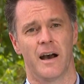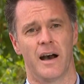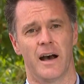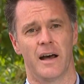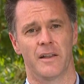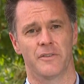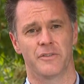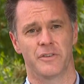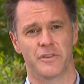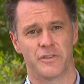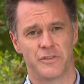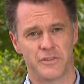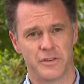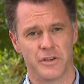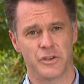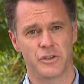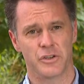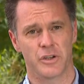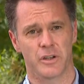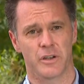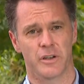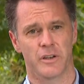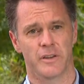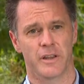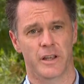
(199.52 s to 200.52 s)
uh,
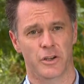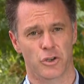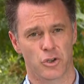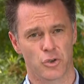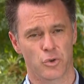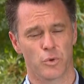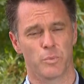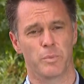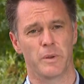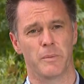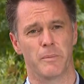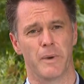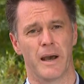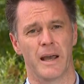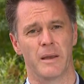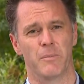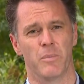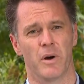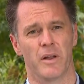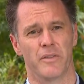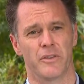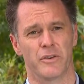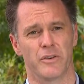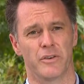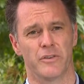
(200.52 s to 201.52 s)
decision that should be made
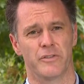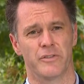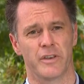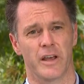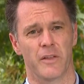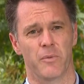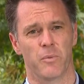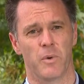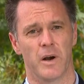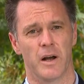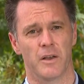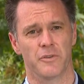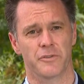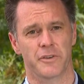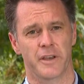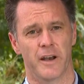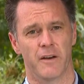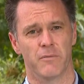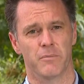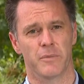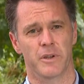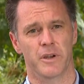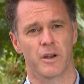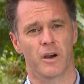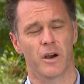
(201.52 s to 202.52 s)
by the New South Wales
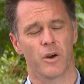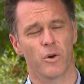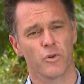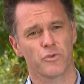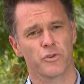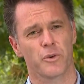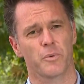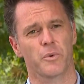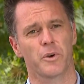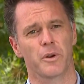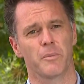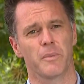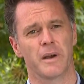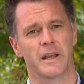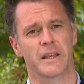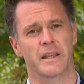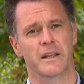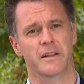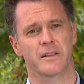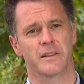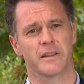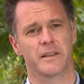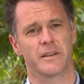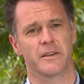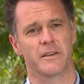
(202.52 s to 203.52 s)
Government. I also want to make
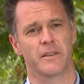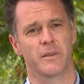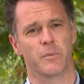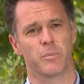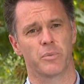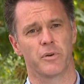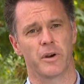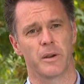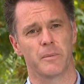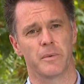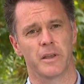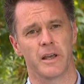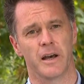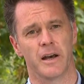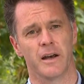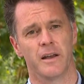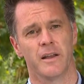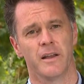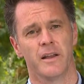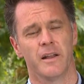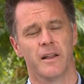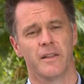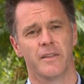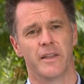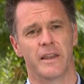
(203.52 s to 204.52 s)
it clear to the Premier
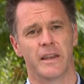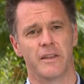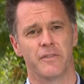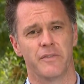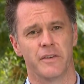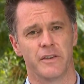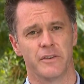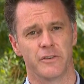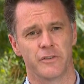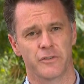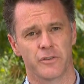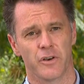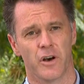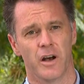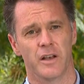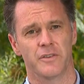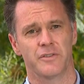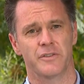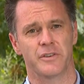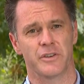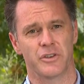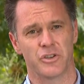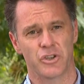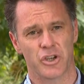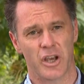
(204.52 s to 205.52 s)
that if he
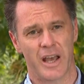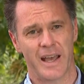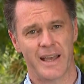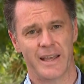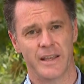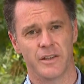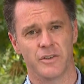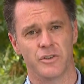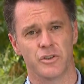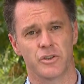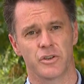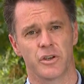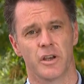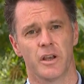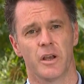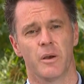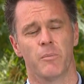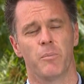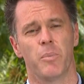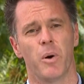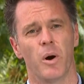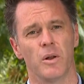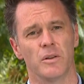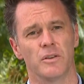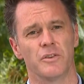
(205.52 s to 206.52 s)
decides to change
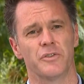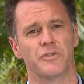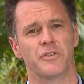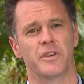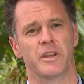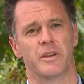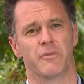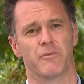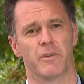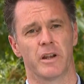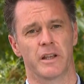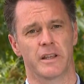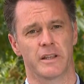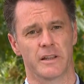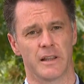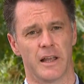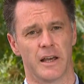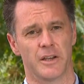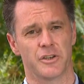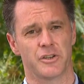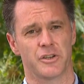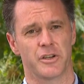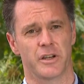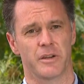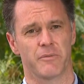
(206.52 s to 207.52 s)
policy and
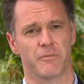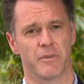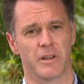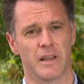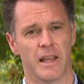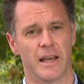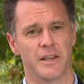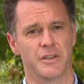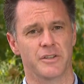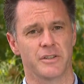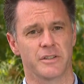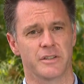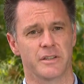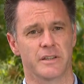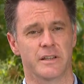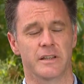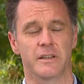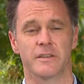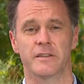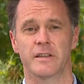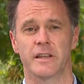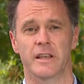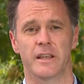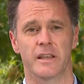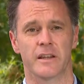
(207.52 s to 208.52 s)
regulation in relation to
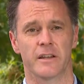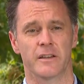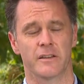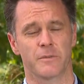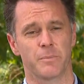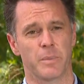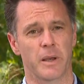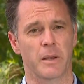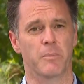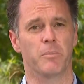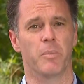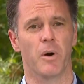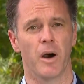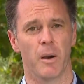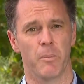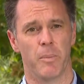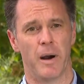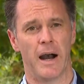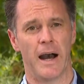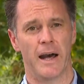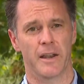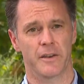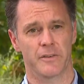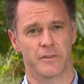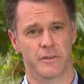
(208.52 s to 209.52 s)
this, he can expect
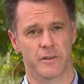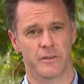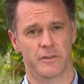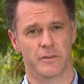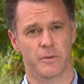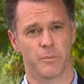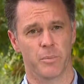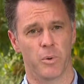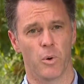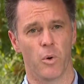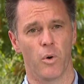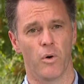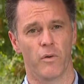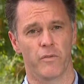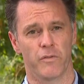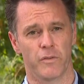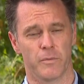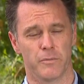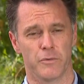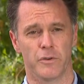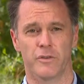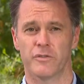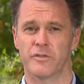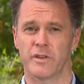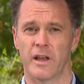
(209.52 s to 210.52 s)
bipartisan support
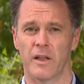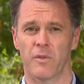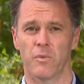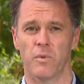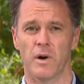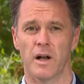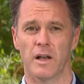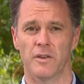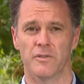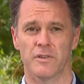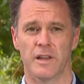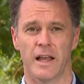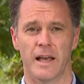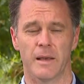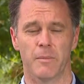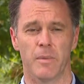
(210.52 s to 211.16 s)
from New South Wales